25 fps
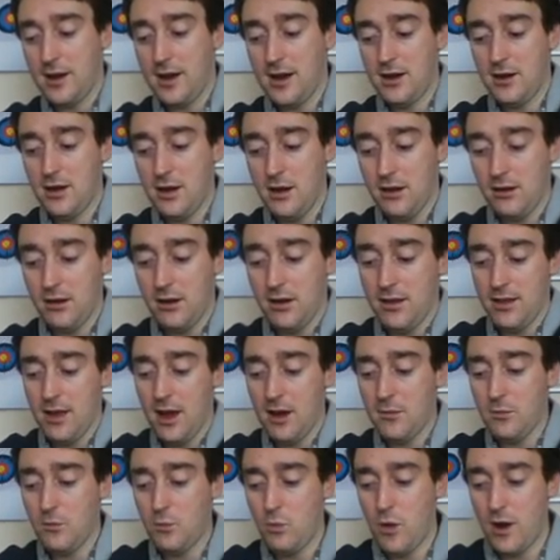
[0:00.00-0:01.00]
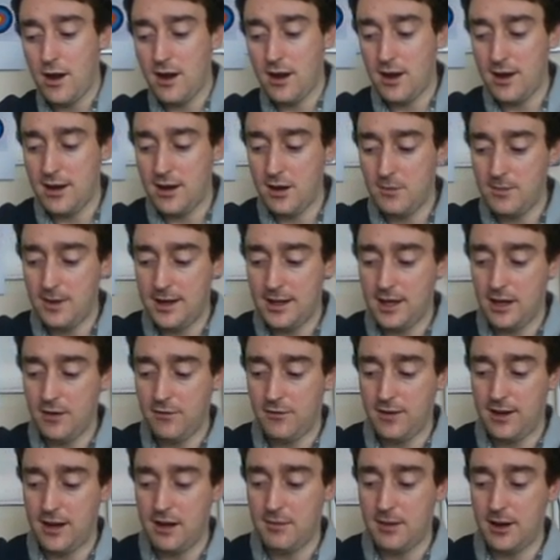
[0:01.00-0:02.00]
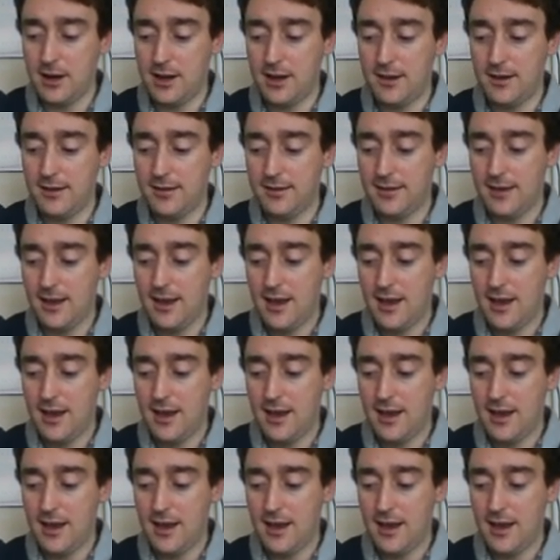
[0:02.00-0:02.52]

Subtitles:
And look, that went a little bit differently because